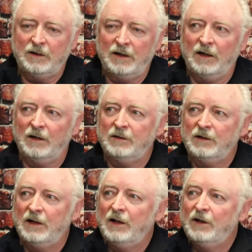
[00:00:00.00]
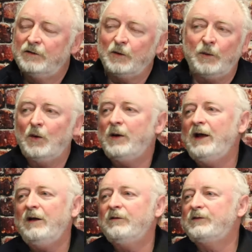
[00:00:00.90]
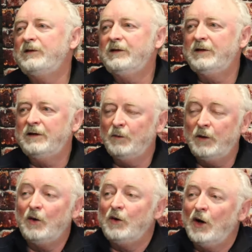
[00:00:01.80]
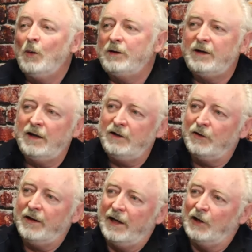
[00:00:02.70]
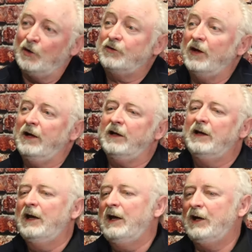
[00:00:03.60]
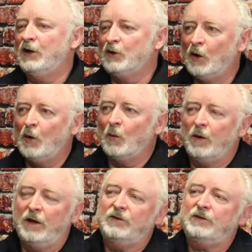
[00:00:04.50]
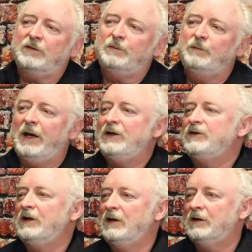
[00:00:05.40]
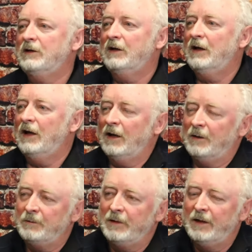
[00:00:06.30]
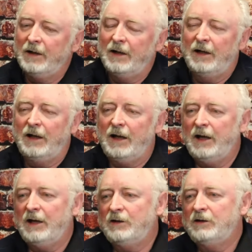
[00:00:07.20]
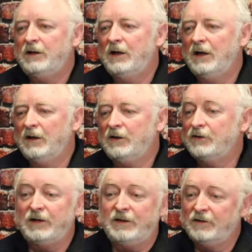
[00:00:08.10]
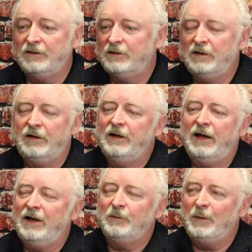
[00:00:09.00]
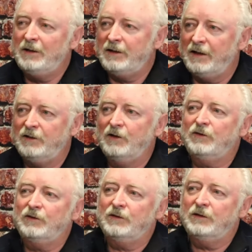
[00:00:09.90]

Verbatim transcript: Uh, so we don't have, we don't know what 10 year data looks like in a low risk patient. Um, and because uh, it doesn't, it hasn't been 10 years.